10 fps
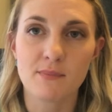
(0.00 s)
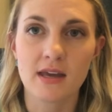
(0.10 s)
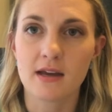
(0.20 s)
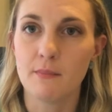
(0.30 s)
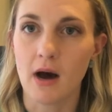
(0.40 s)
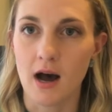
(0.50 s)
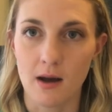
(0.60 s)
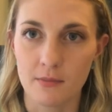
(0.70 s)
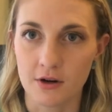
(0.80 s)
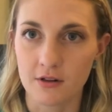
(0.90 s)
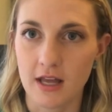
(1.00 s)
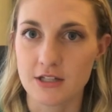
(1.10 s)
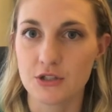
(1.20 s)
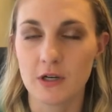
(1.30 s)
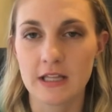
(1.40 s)
being a mom, or
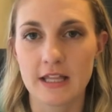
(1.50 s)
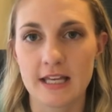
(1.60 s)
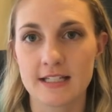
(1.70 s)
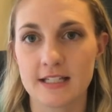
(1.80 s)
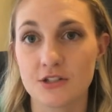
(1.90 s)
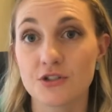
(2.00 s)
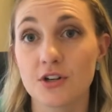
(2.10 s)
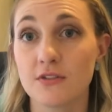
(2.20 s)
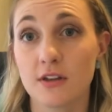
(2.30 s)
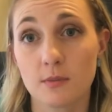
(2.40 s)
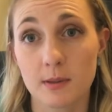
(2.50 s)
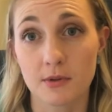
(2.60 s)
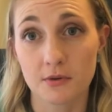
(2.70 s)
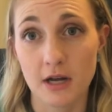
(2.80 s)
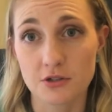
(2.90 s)
like doing the things that serve the other
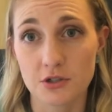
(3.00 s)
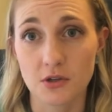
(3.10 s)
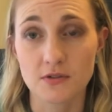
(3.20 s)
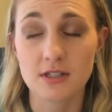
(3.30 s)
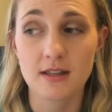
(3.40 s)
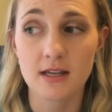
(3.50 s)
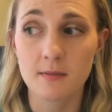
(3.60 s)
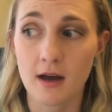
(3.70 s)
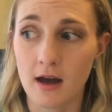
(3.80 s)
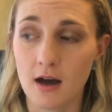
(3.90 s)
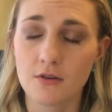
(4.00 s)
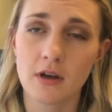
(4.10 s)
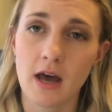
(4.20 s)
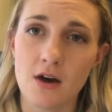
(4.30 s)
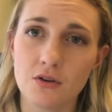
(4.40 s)
people around you. You have to think about
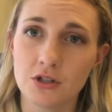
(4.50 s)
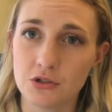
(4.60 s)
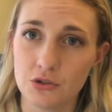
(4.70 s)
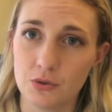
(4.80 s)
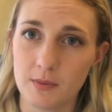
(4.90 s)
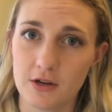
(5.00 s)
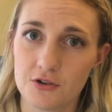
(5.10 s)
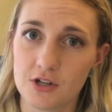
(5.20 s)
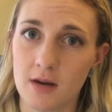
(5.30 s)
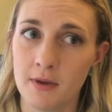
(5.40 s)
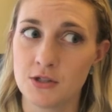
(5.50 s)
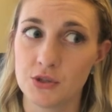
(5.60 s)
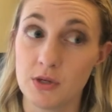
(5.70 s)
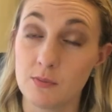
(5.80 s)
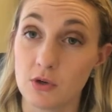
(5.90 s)
how can you do a job at
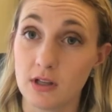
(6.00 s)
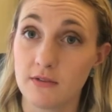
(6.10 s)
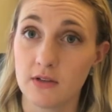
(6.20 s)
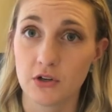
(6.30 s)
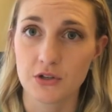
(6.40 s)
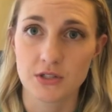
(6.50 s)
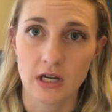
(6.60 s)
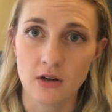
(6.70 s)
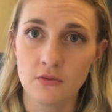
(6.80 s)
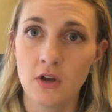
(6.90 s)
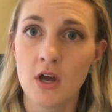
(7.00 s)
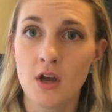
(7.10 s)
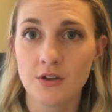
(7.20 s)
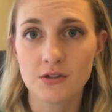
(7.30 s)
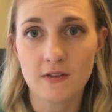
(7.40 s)
doing more living for yourself,
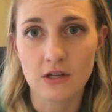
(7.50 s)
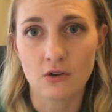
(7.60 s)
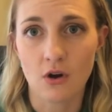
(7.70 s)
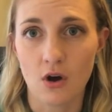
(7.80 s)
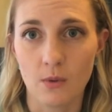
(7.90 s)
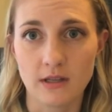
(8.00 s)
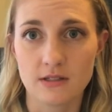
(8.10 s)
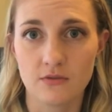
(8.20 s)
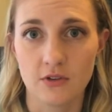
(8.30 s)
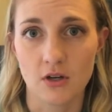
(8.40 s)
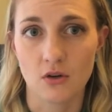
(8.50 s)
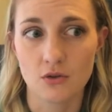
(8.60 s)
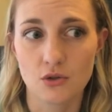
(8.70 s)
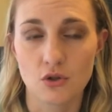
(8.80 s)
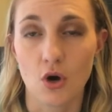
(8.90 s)
so that you don't always feel
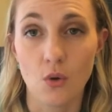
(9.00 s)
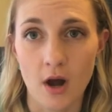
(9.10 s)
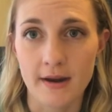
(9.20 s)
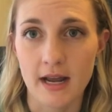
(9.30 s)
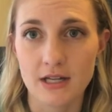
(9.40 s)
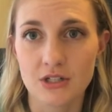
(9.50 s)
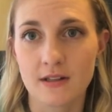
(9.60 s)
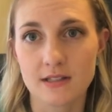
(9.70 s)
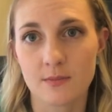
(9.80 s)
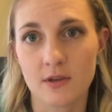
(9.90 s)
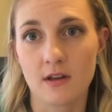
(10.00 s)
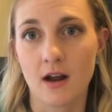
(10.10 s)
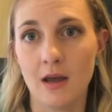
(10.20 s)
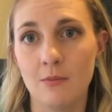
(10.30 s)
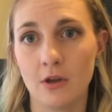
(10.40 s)
so on edge. And that's something that
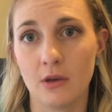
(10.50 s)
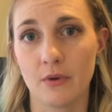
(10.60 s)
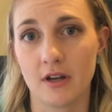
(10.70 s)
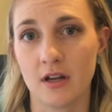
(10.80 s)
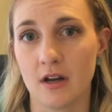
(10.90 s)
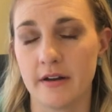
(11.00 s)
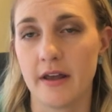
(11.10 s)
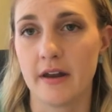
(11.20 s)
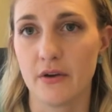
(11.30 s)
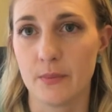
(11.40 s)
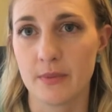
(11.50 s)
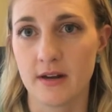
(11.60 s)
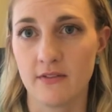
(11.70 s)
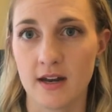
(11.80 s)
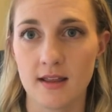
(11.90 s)
I'm really working on, and I hope that
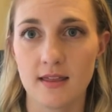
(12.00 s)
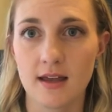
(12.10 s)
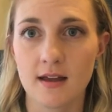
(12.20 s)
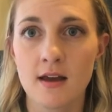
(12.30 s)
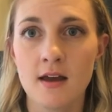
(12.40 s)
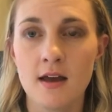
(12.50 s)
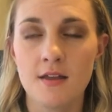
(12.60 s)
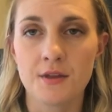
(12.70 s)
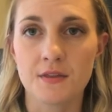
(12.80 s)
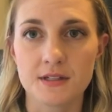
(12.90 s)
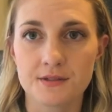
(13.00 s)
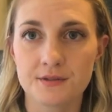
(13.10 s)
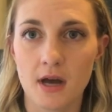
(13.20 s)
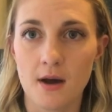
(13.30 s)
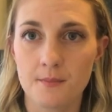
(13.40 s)
if anything, that this